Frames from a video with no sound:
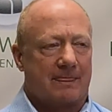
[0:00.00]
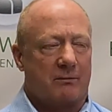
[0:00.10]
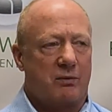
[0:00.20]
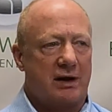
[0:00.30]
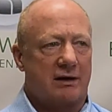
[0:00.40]

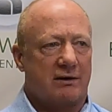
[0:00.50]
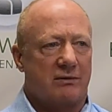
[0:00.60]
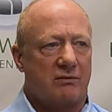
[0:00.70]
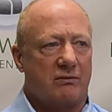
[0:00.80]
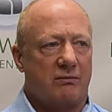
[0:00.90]

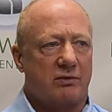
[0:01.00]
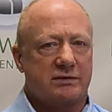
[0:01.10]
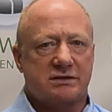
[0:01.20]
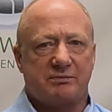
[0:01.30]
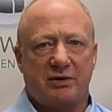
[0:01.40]
where
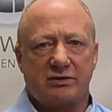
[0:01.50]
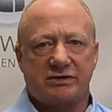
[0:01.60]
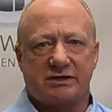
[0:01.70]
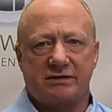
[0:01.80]
we're supposed